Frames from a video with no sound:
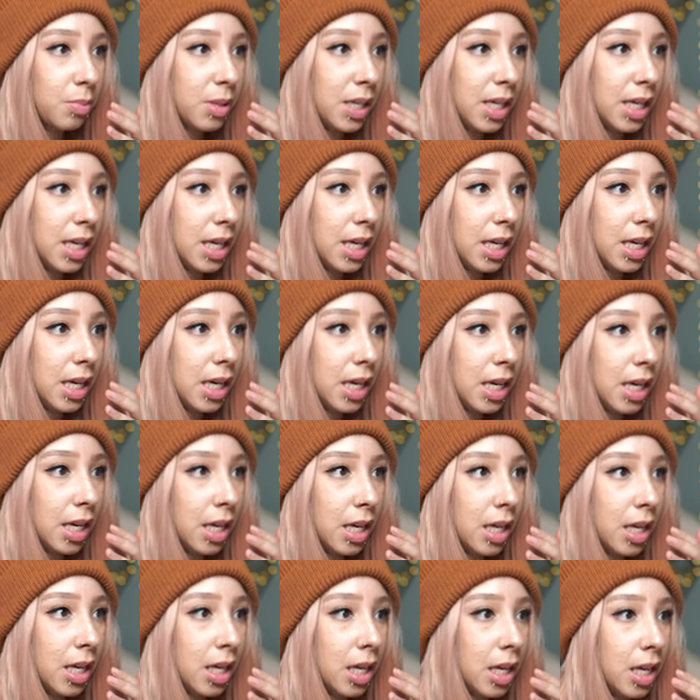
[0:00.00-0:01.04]

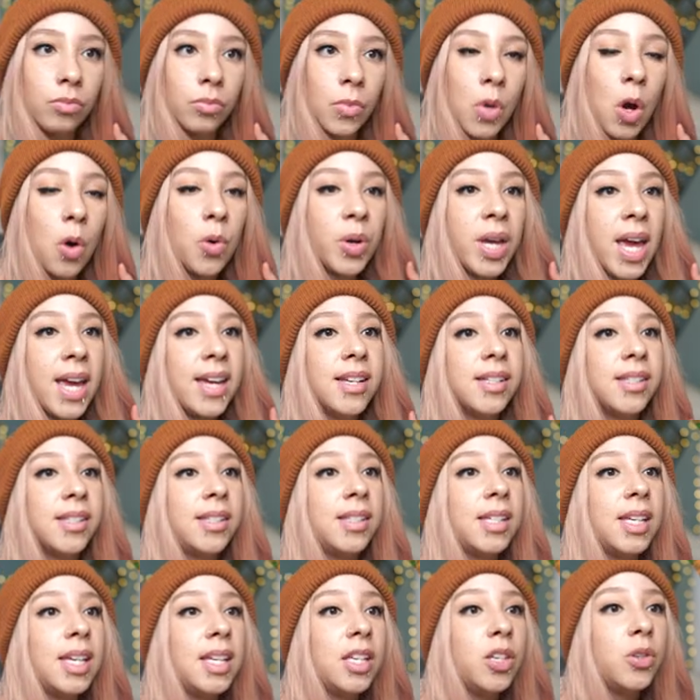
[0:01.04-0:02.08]
pea. Okay,
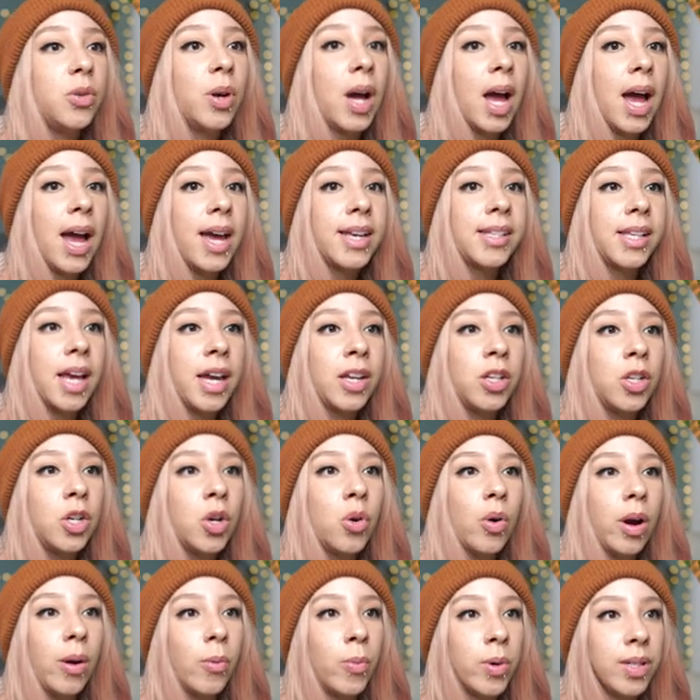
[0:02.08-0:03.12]
see you guys? I
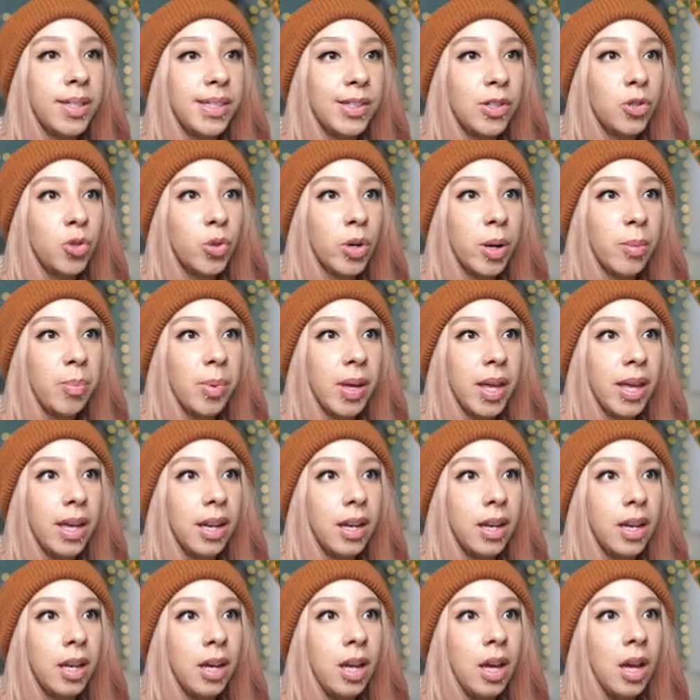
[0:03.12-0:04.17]
knew I wasn't
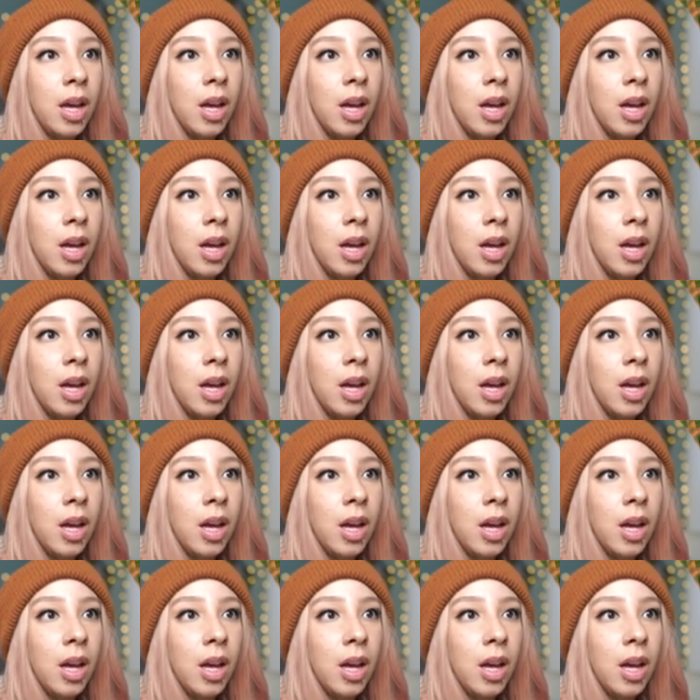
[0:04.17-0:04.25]
tripping.